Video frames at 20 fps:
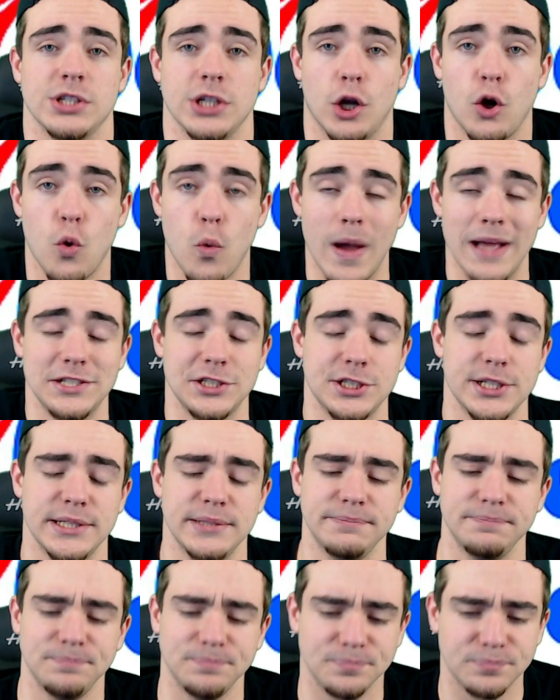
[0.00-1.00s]
a
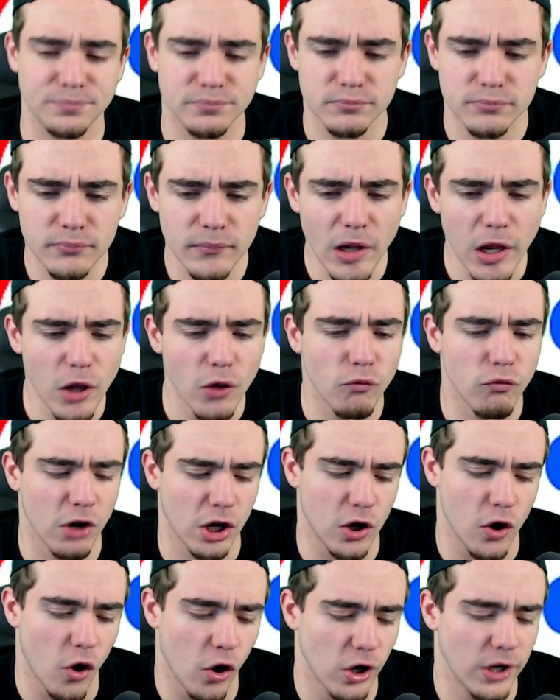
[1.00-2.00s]
question
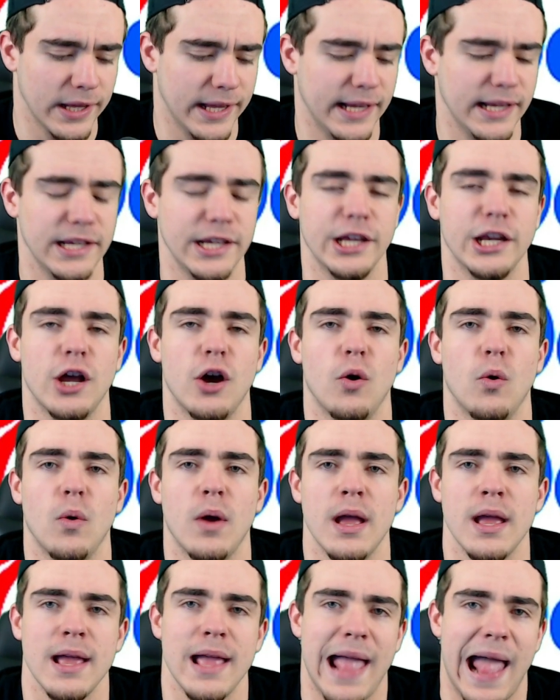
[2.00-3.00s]
regarding, you know,
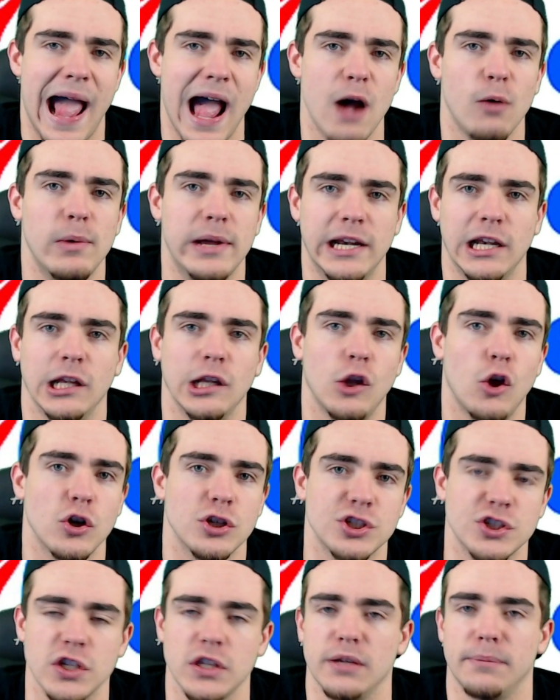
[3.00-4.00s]
how it
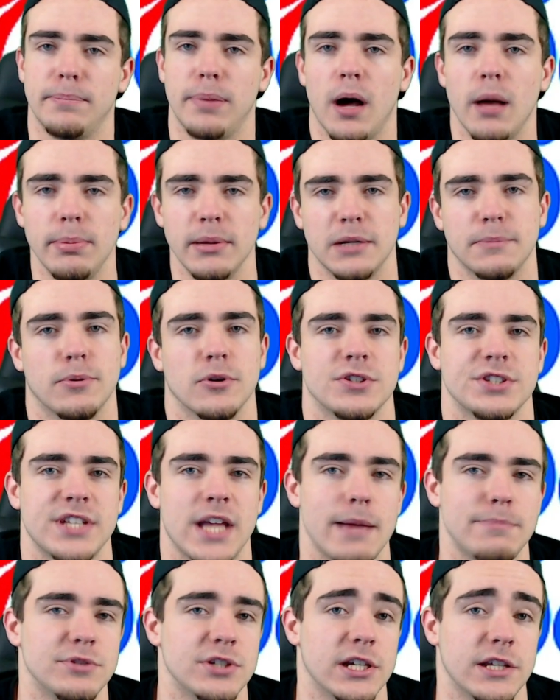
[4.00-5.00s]
looks to the public
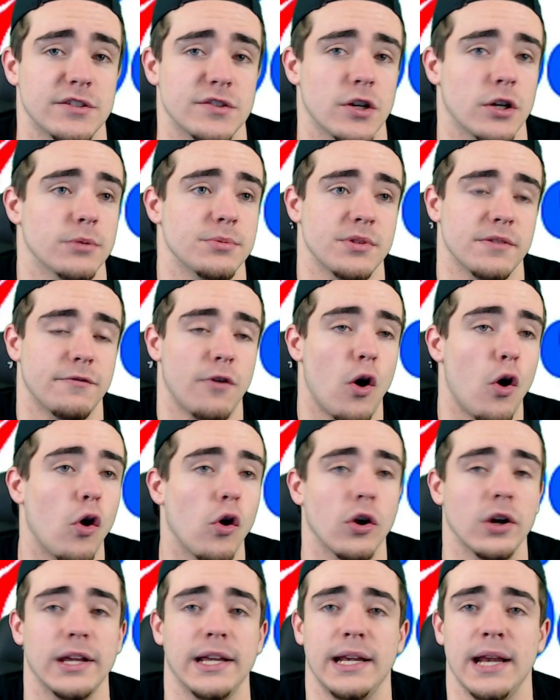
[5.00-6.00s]
perception in terms of
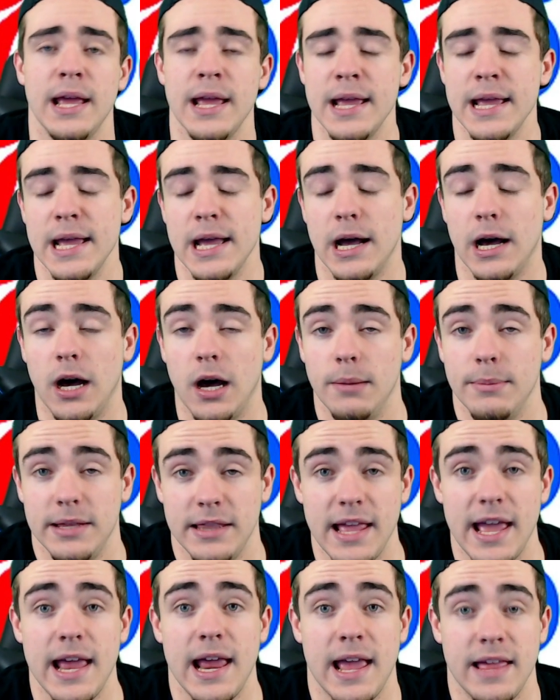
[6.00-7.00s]
Harden,
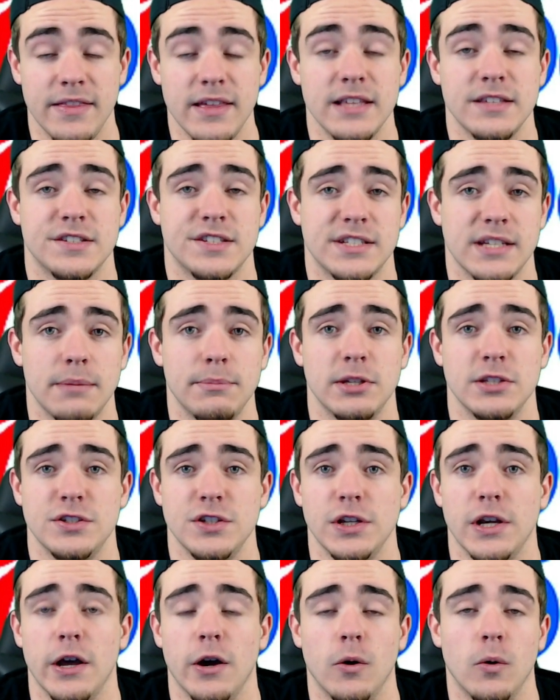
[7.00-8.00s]
and then Simmons,
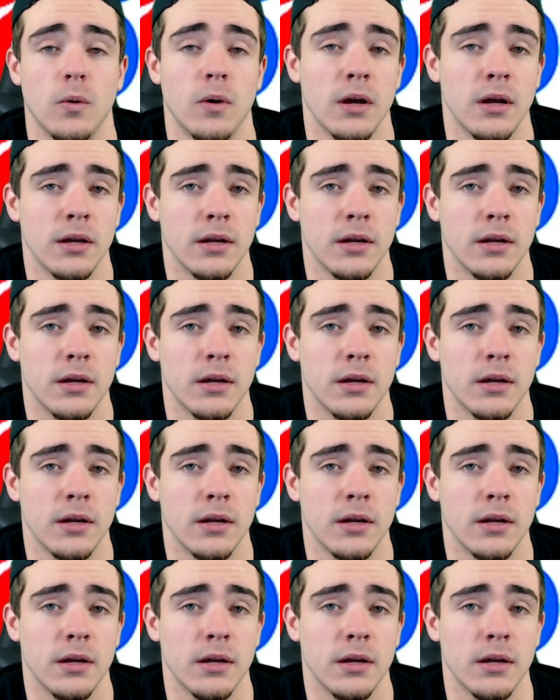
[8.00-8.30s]
you know,